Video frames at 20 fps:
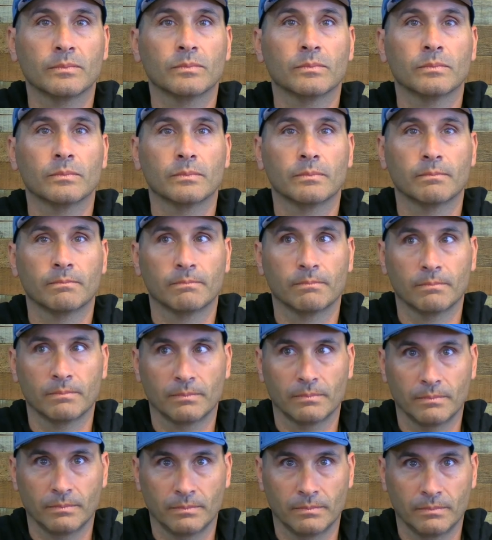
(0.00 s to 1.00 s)

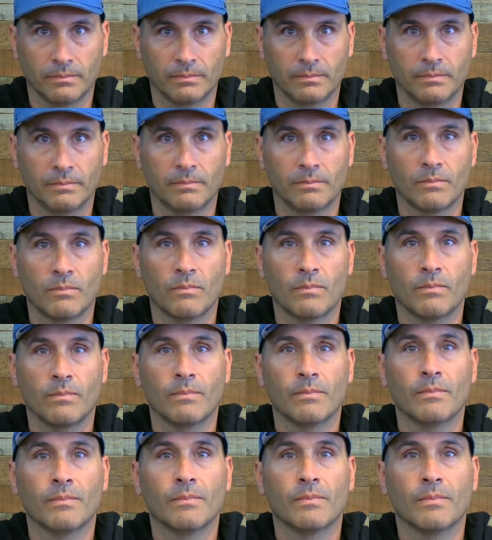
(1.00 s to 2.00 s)

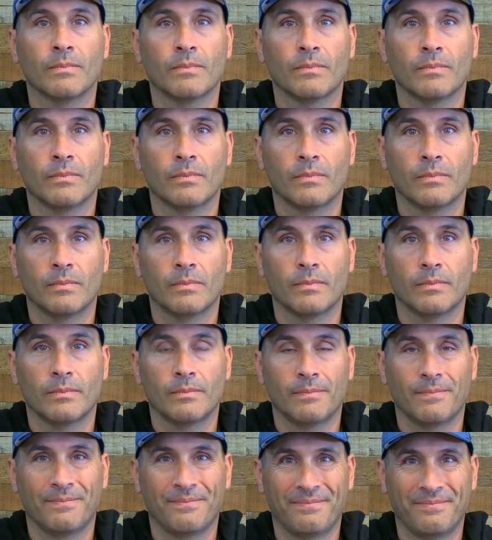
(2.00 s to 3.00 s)

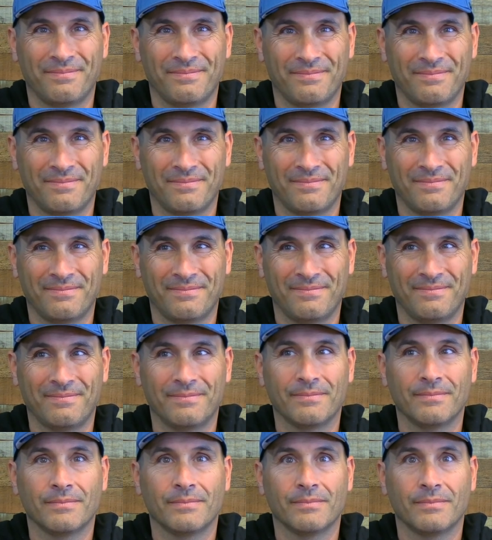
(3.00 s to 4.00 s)

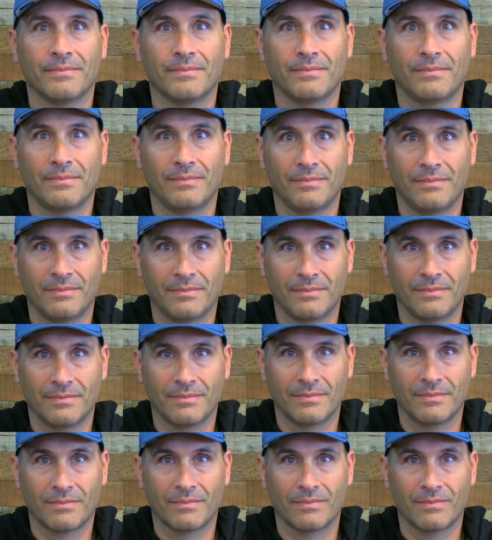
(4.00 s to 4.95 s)
This person isn't speaking.